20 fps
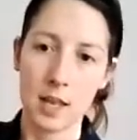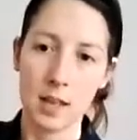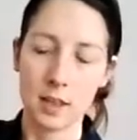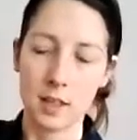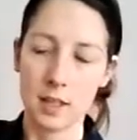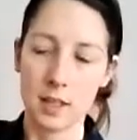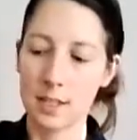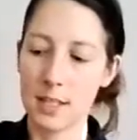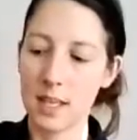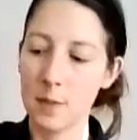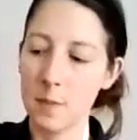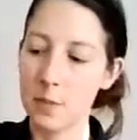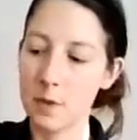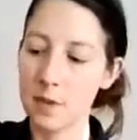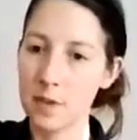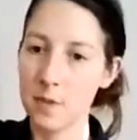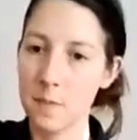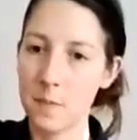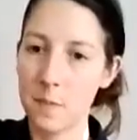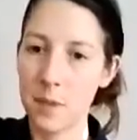The deeper
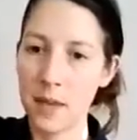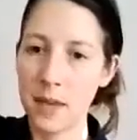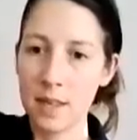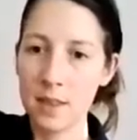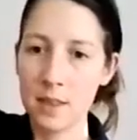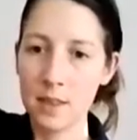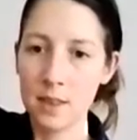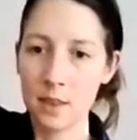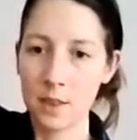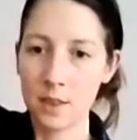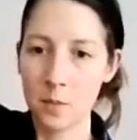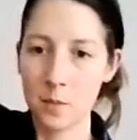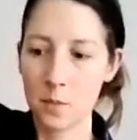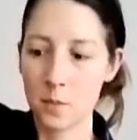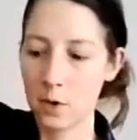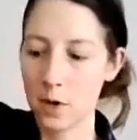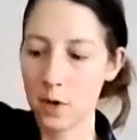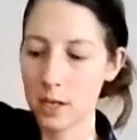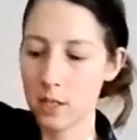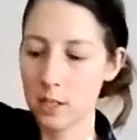the bin, the
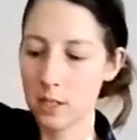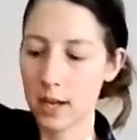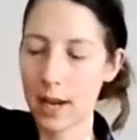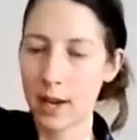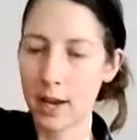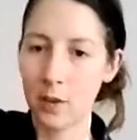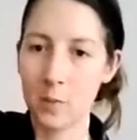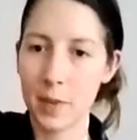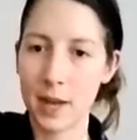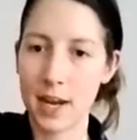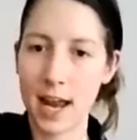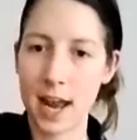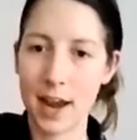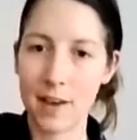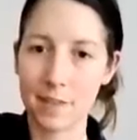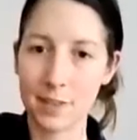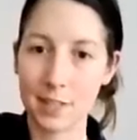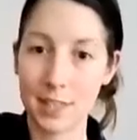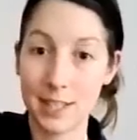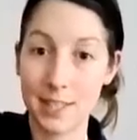more your child might
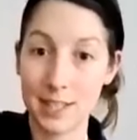have to